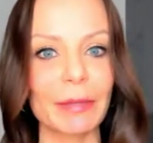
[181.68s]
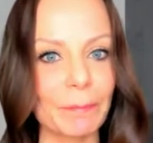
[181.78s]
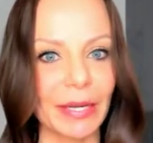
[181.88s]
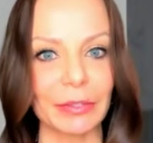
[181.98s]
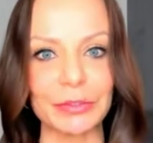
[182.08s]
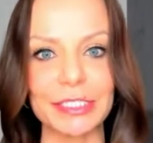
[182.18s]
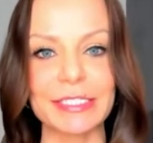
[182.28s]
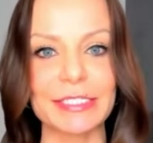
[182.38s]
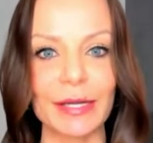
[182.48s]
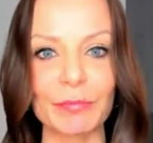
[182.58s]
belt is
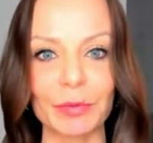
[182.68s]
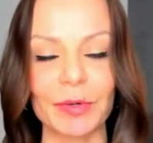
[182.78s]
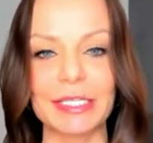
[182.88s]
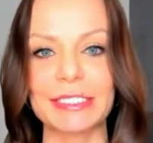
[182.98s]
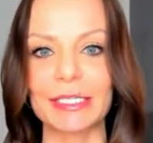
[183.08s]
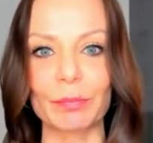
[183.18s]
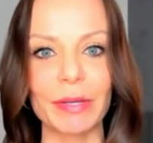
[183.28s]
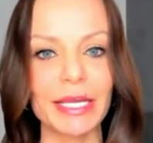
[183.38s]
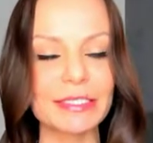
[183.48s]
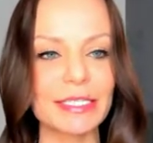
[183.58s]
number one. So pants
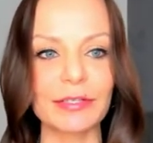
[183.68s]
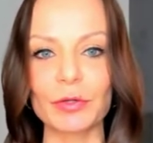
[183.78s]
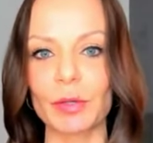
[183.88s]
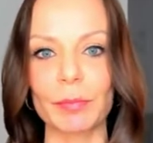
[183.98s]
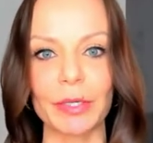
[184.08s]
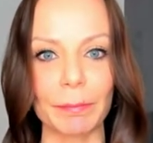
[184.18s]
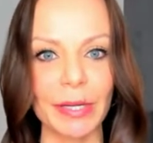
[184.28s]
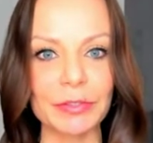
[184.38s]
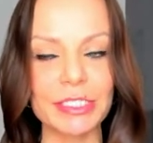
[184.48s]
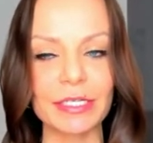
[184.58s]
that you can put a belt
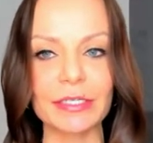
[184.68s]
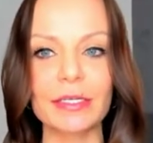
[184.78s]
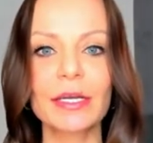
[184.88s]
in,